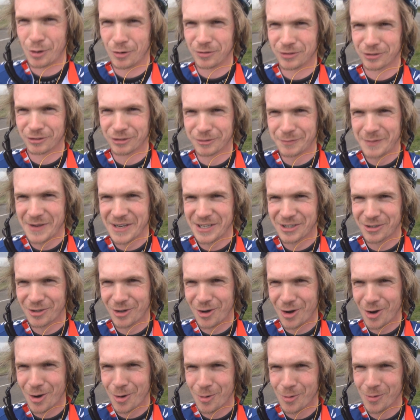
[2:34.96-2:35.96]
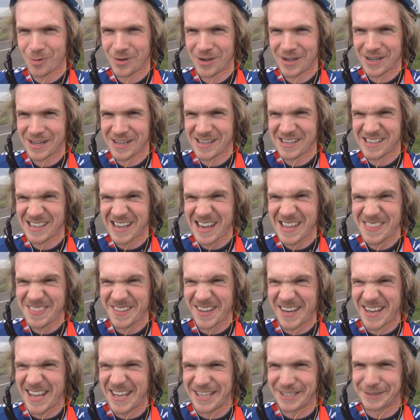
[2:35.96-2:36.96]
off. So I'll speak to you all in
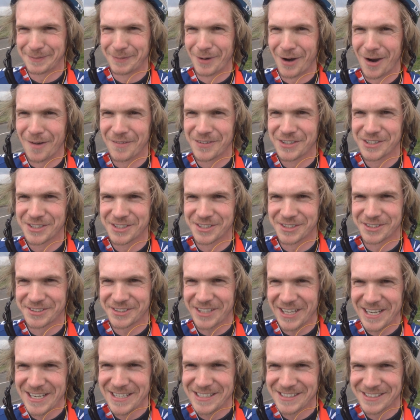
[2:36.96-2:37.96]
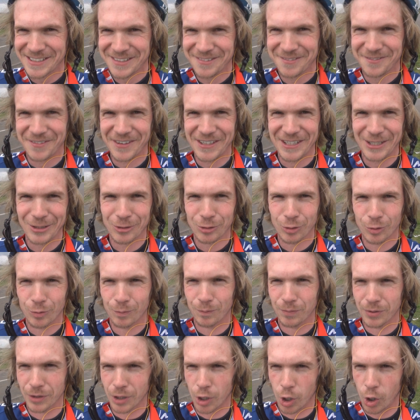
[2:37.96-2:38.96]
the next part of this exciting video
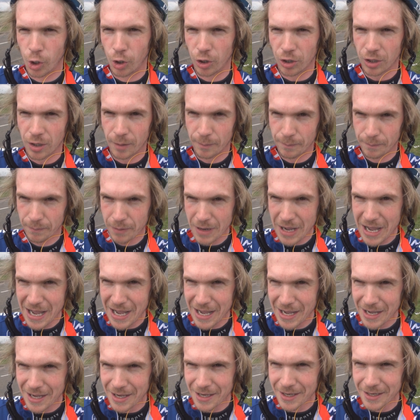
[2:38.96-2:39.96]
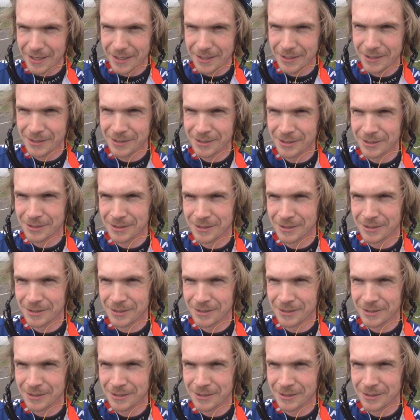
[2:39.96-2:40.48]
blog. Bye!